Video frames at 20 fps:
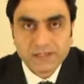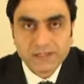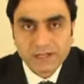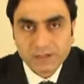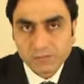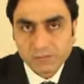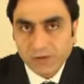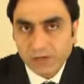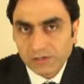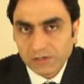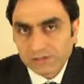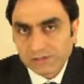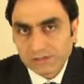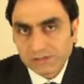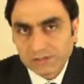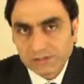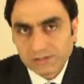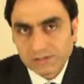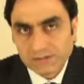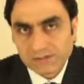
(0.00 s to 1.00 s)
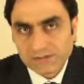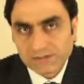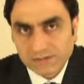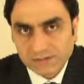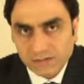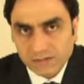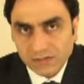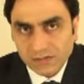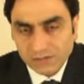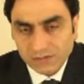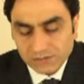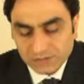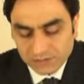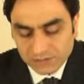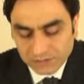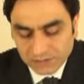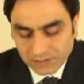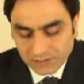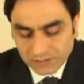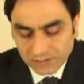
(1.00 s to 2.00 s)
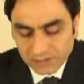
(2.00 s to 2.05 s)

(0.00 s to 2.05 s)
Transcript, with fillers: about its knowledge